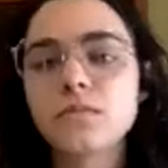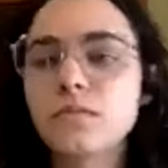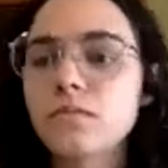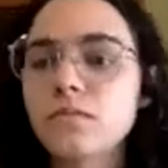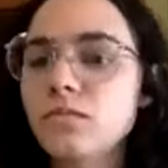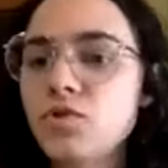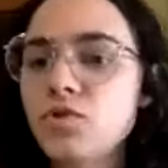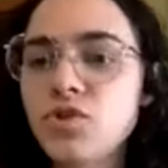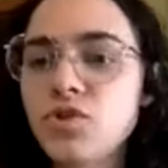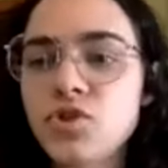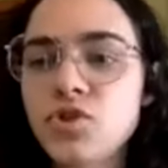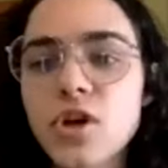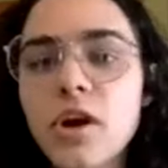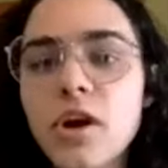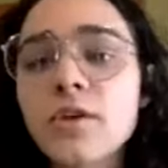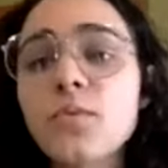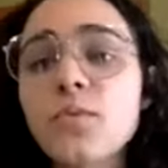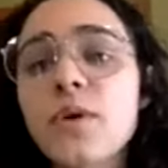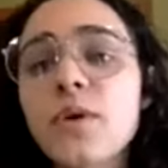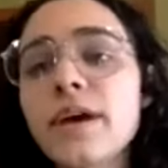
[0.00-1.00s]

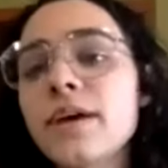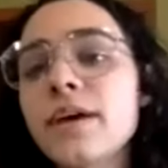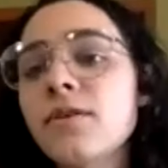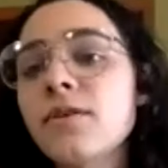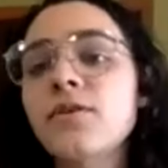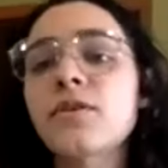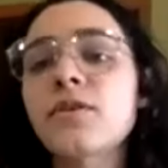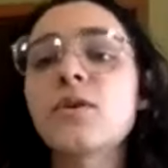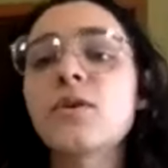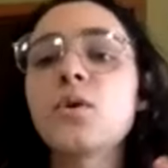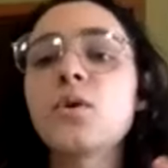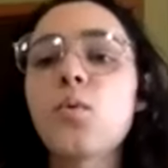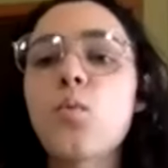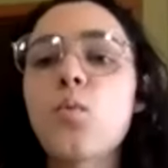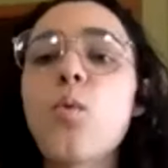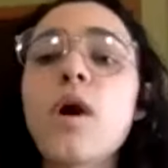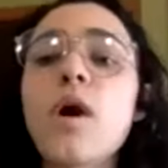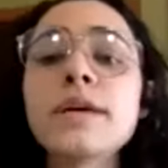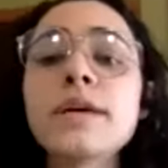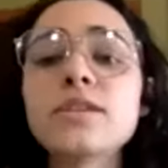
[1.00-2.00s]
Start with
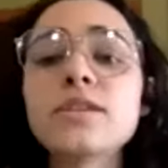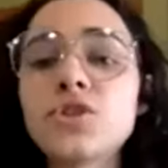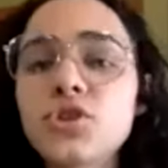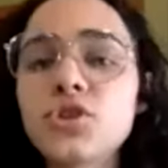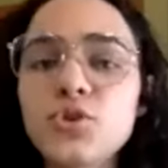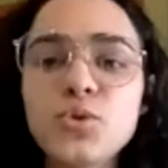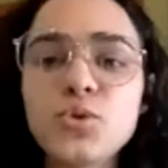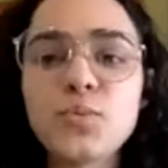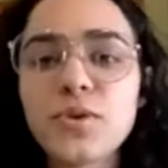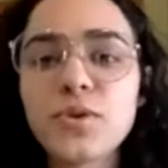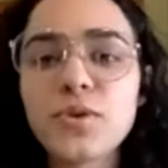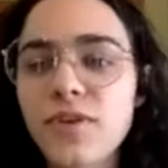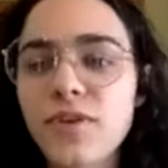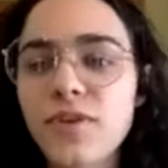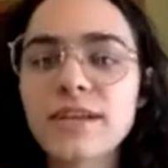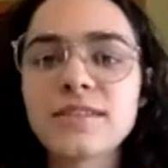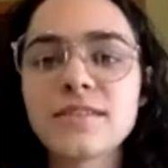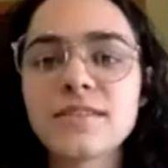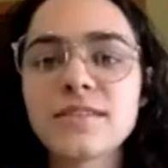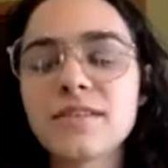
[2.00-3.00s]
what two
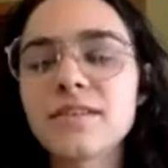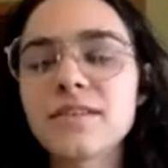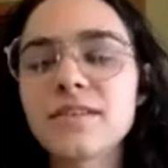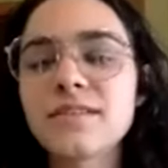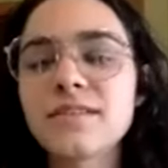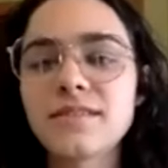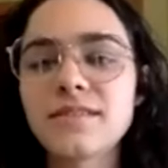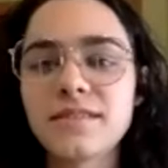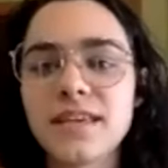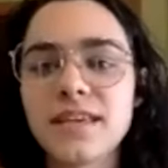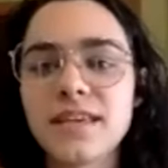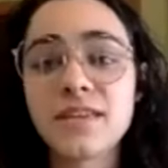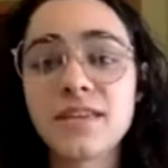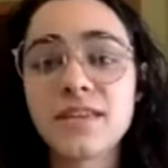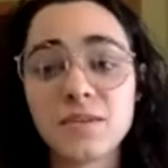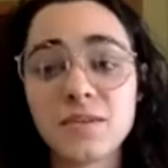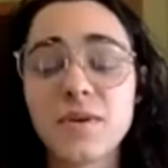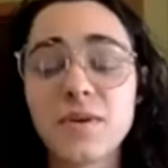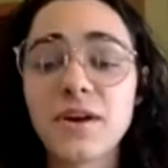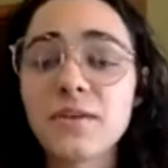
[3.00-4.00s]
professors in the
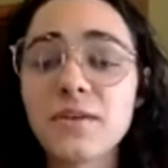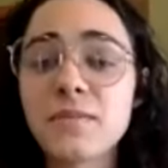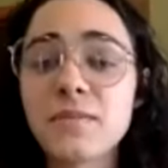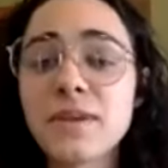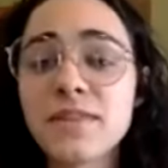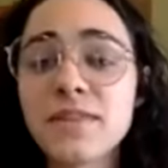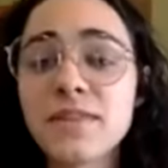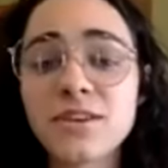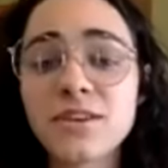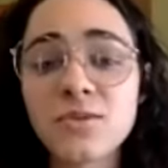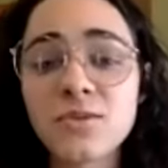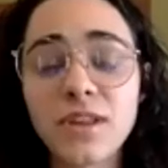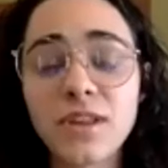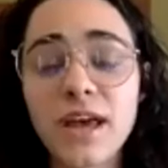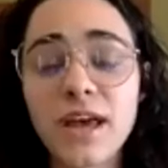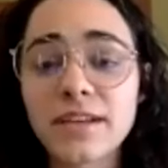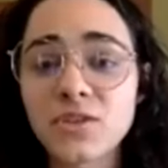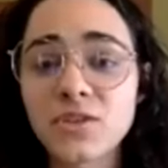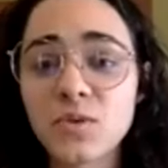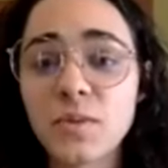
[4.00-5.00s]
department that you'd
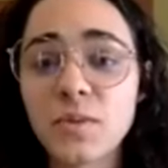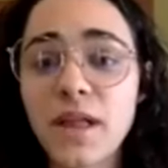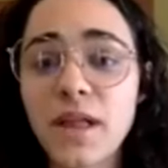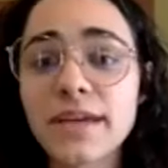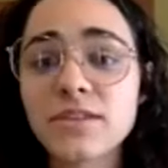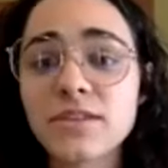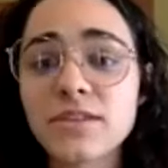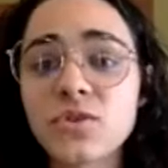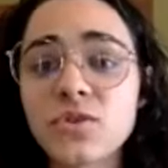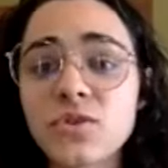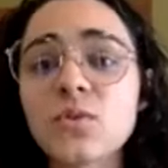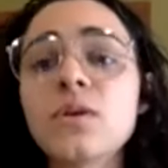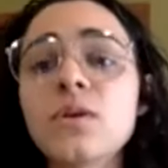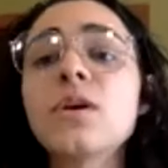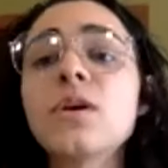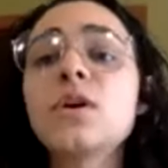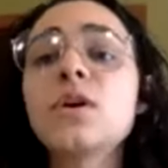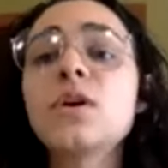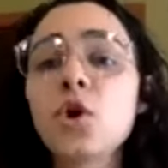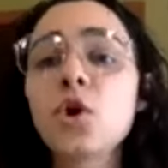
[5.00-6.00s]
like to apply to,
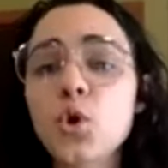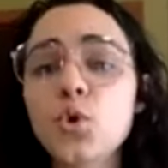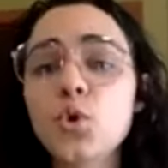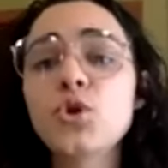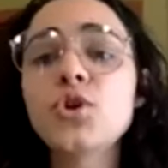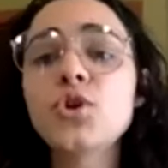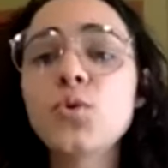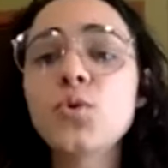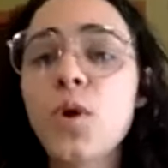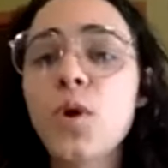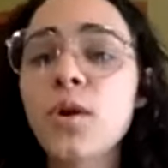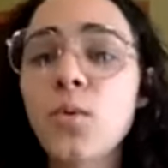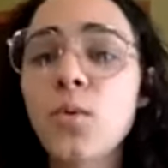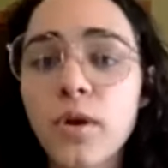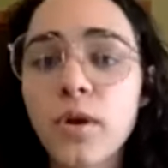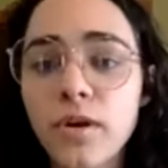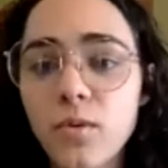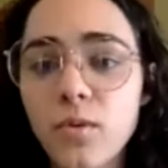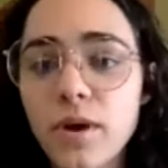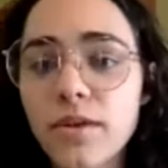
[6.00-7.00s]
who do you want to
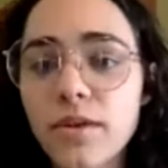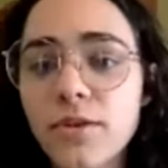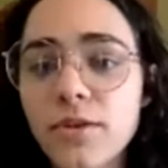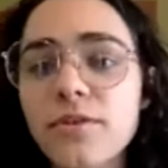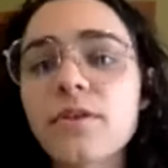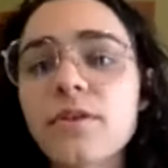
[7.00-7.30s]
work with?